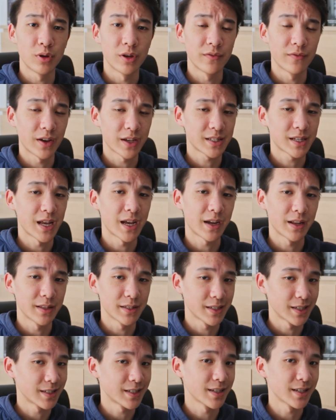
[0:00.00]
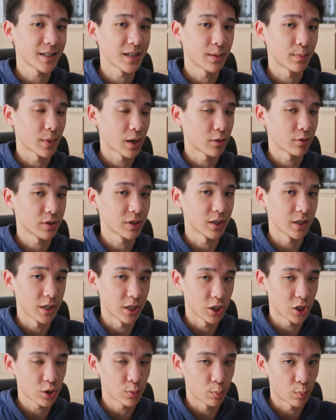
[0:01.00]
invest a consistent amount
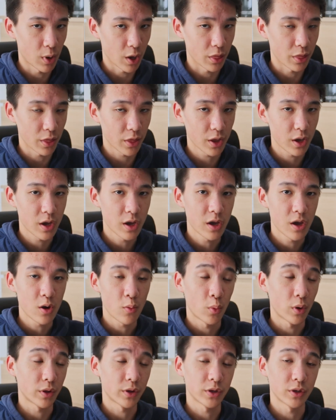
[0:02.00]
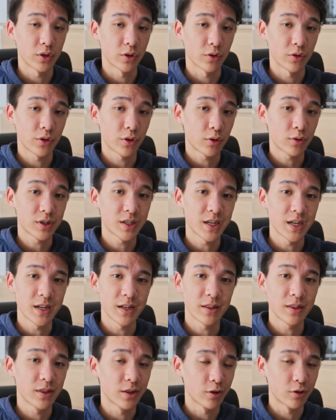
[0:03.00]
each month. Whether you're
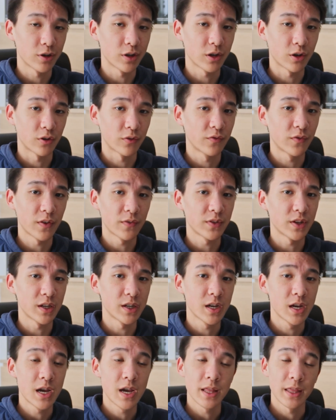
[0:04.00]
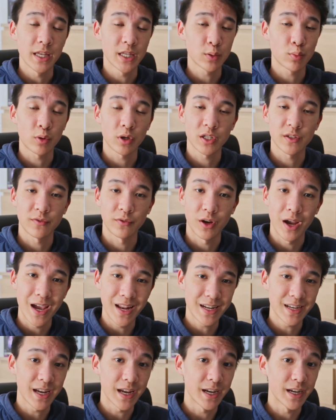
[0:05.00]
13, 30, or 50, this works for
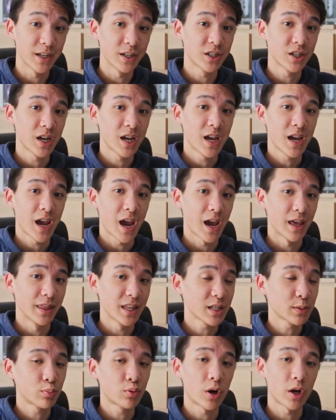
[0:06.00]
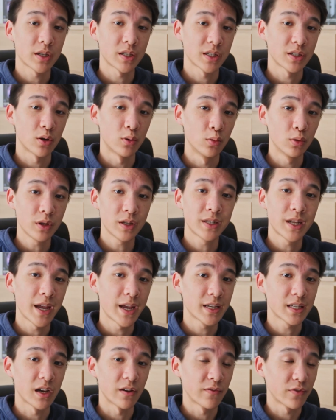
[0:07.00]
any age, and this process only
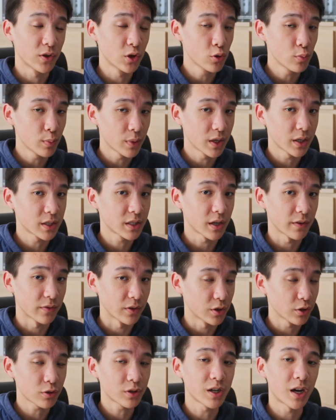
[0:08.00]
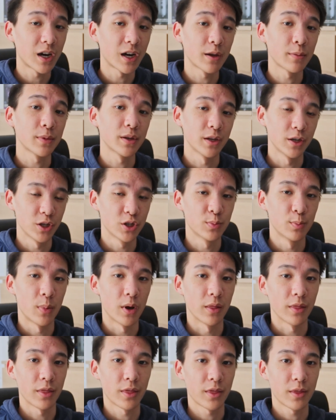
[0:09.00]
takes a few minutes of your time each
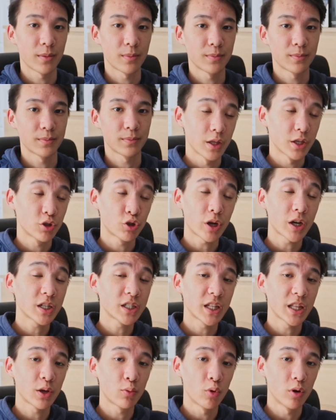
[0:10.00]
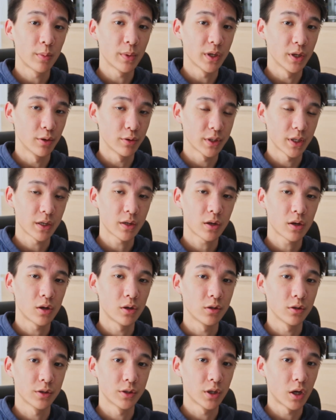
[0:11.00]
month. The strategy that we'll be using,
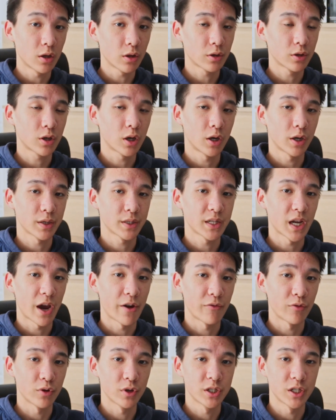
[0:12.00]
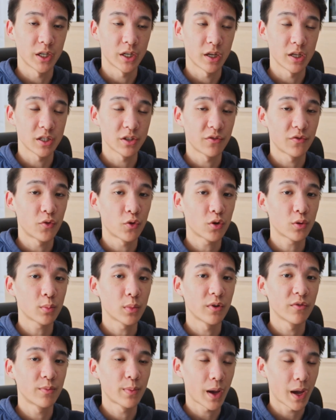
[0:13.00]
called dollar cost averaging, is a
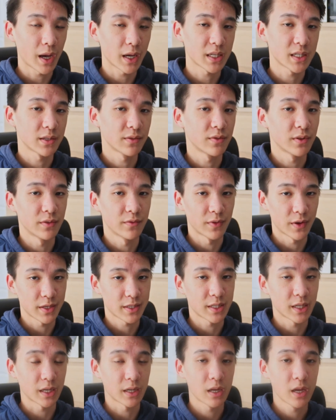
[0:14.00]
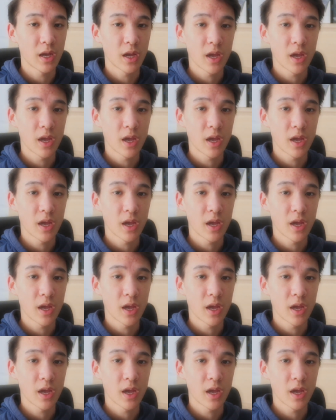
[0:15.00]
form of passive investing.